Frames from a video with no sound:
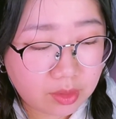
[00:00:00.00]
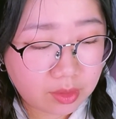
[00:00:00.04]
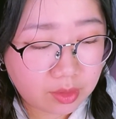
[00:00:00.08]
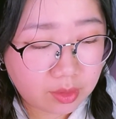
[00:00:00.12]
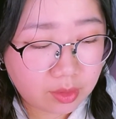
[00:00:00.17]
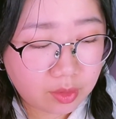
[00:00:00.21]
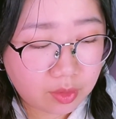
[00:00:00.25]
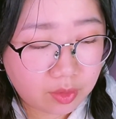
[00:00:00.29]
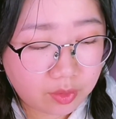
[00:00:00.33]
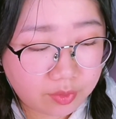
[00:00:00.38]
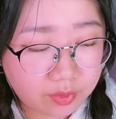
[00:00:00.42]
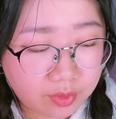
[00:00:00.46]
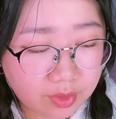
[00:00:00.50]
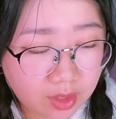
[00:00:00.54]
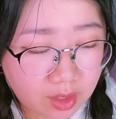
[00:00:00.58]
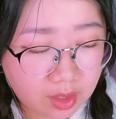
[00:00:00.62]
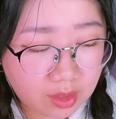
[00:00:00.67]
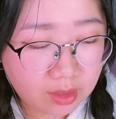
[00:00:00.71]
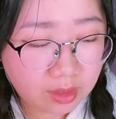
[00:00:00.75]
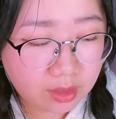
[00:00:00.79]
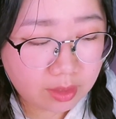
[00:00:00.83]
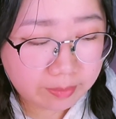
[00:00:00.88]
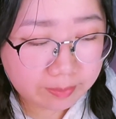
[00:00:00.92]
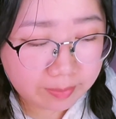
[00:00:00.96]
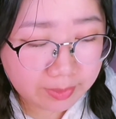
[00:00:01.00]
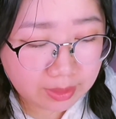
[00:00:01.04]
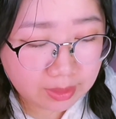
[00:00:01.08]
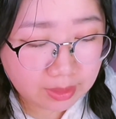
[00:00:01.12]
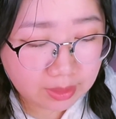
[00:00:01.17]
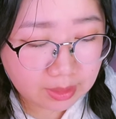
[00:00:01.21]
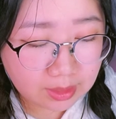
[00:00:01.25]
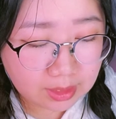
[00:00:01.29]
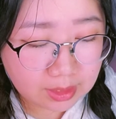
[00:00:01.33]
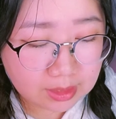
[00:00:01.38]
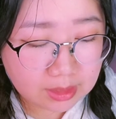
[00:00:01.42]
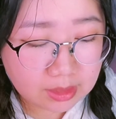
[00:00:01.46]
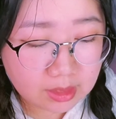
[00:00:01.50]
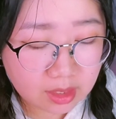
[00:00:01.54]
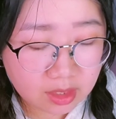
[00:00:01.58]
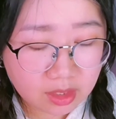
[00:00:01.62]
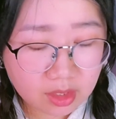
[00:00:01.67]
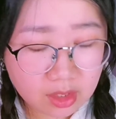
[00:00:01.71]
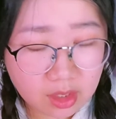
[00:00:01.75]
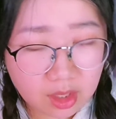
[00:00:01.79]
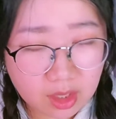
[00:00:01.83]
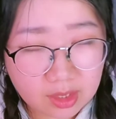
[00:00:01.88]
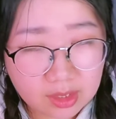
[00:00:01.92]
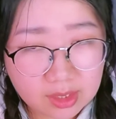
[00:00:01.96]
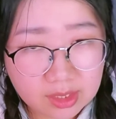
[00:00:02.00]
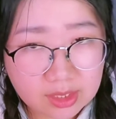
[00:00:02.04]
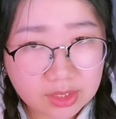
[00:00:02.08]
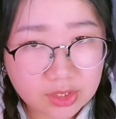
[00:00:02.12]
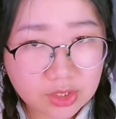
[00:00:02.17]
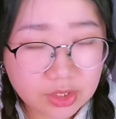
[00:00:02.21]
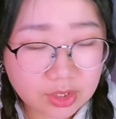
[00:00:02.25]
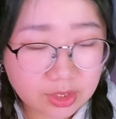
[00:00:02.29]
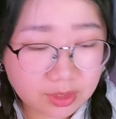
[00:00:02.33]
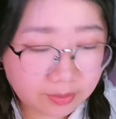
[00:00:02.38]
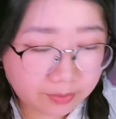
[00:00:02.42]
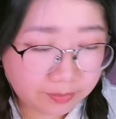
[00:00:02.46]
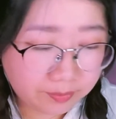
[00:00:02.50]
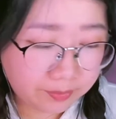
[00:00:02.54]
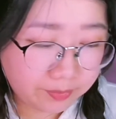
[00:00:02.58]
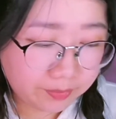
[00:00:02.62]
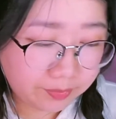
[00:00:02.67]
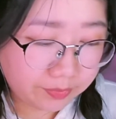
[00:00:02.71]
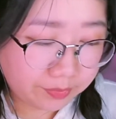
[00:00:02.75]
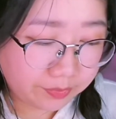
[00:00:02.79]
your overall abilities and knowledge.